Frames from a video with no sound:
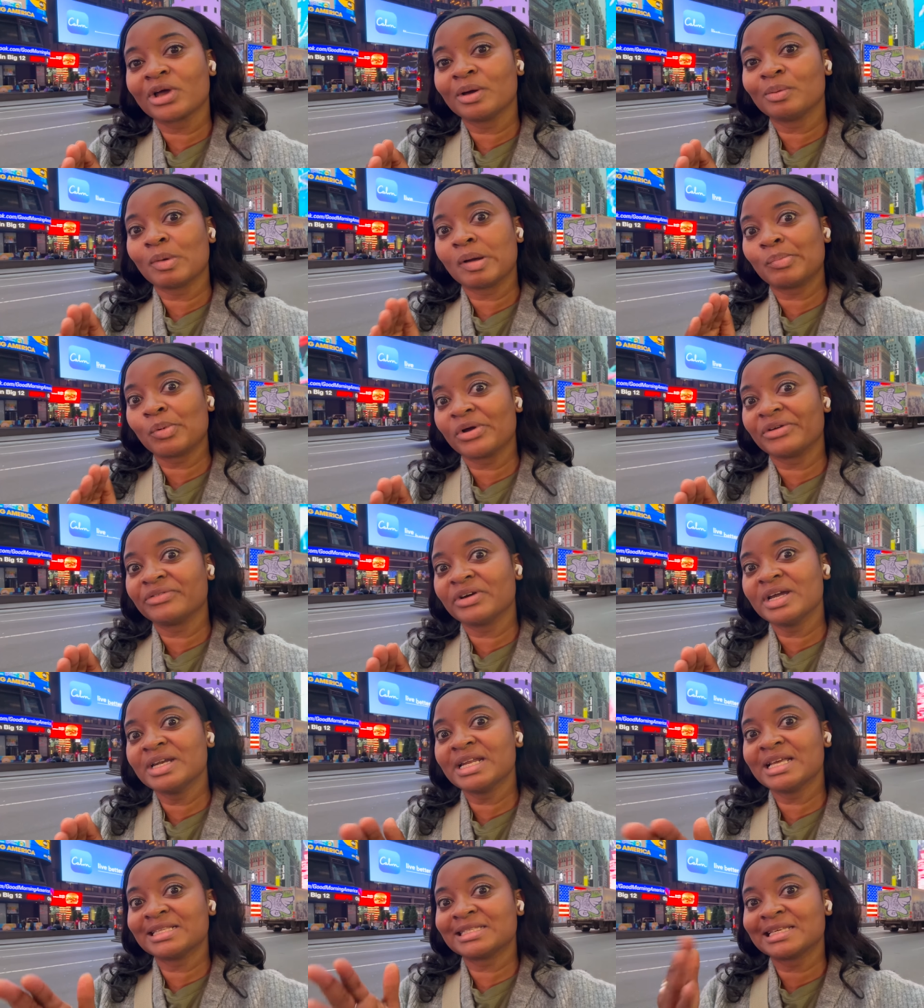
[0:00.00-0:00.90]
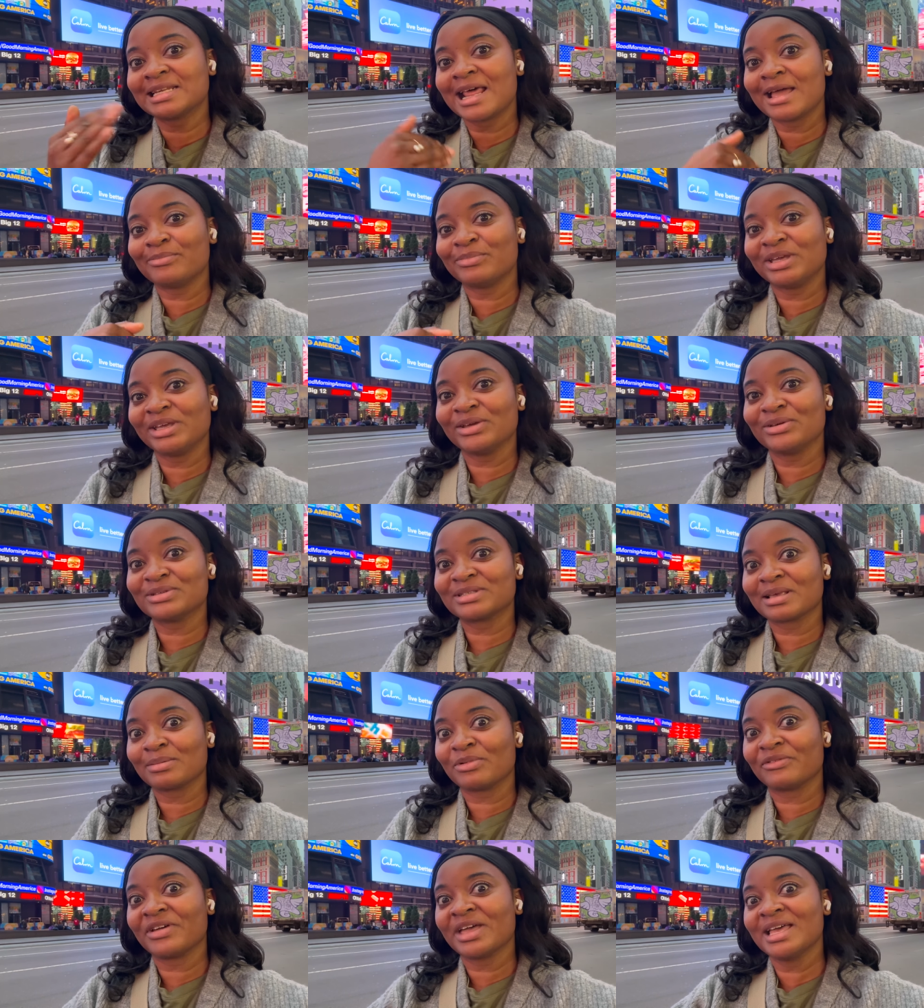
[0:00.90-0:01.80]
my boyfriend into letting me use
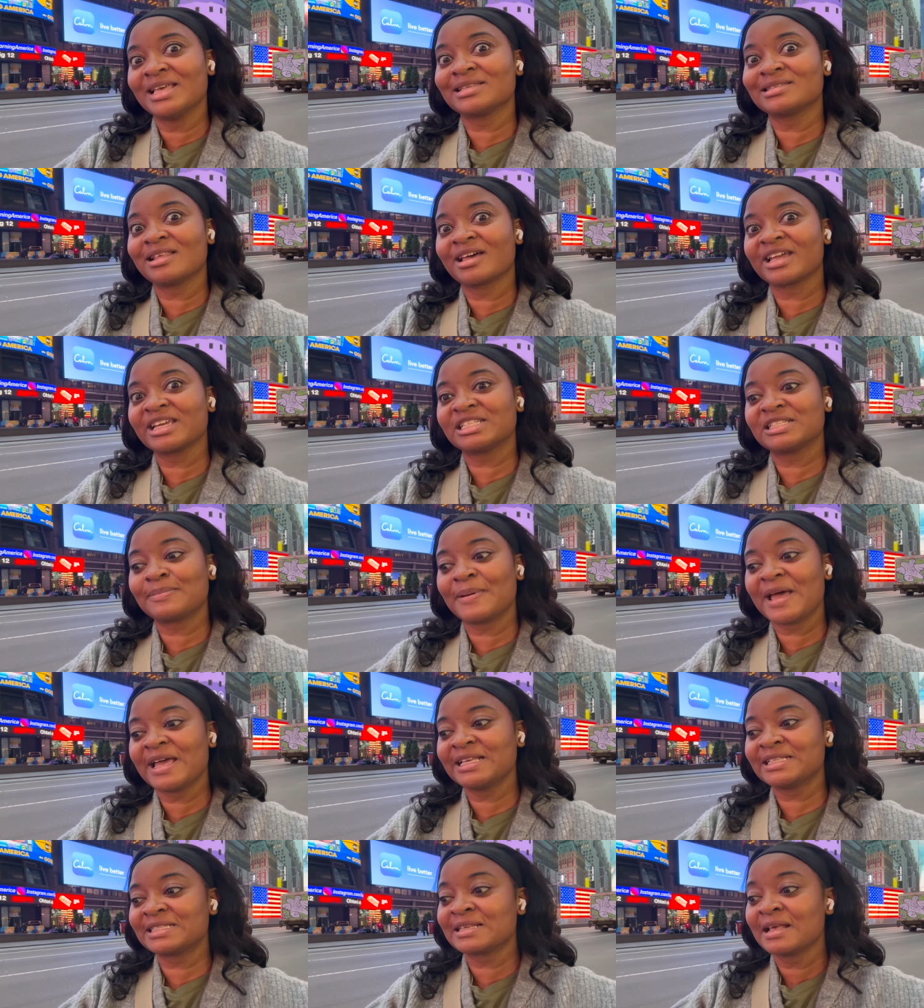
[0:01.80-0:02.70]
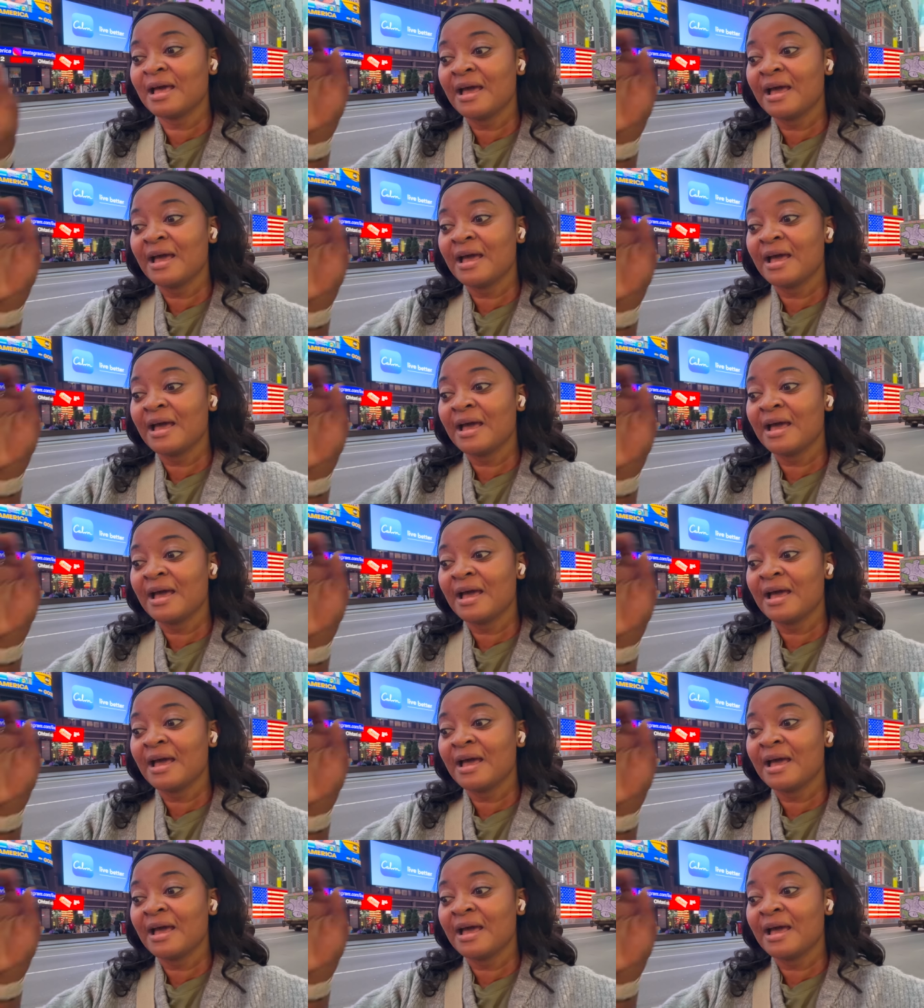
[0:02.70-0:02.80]
some of his luggage space,